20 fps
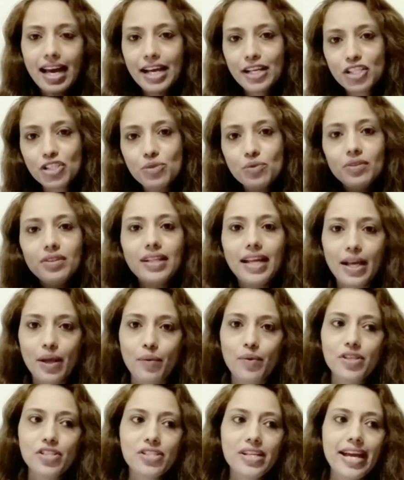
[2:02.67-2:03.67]
the actual
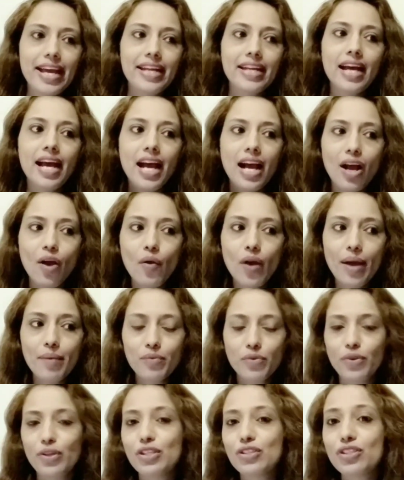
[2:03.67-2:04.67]
language and how
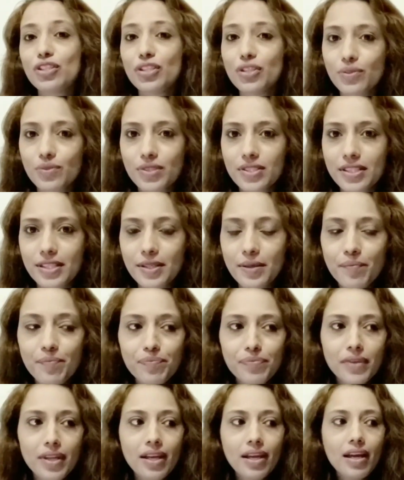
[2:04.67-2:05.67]
I'm going to use it.
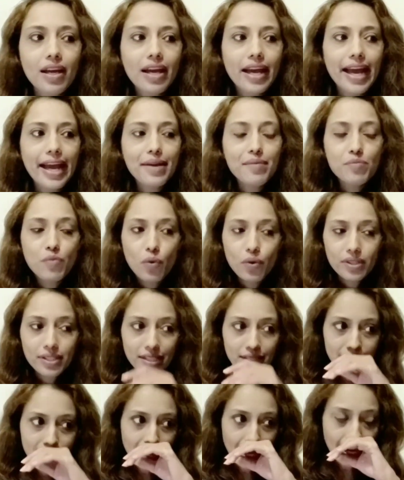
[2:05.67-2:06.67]
And
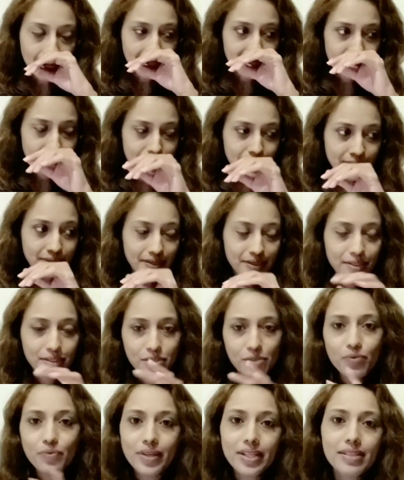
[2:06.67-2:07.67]
more than that,
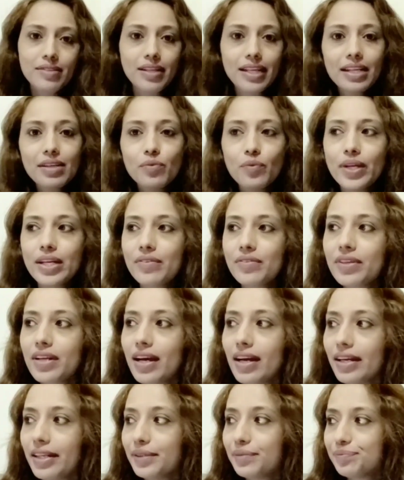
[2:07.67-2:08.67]
so
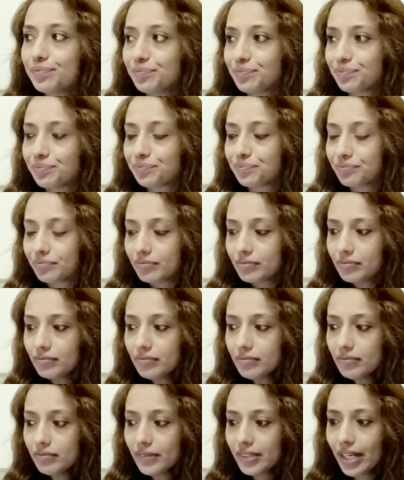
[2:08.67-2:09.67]
whenever I
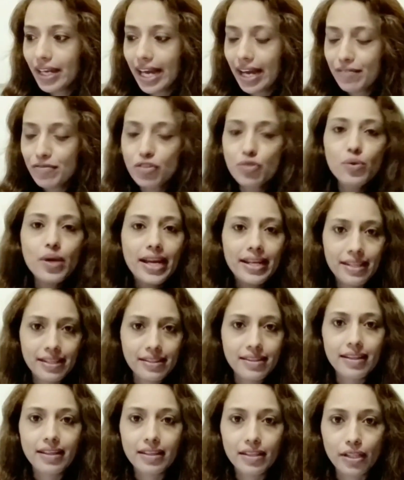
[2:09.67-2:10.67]
have to do
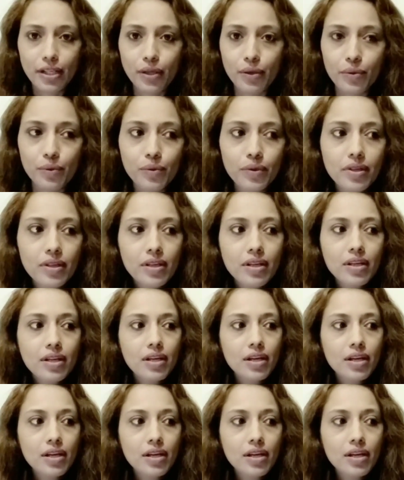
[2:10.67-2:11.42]
anything new,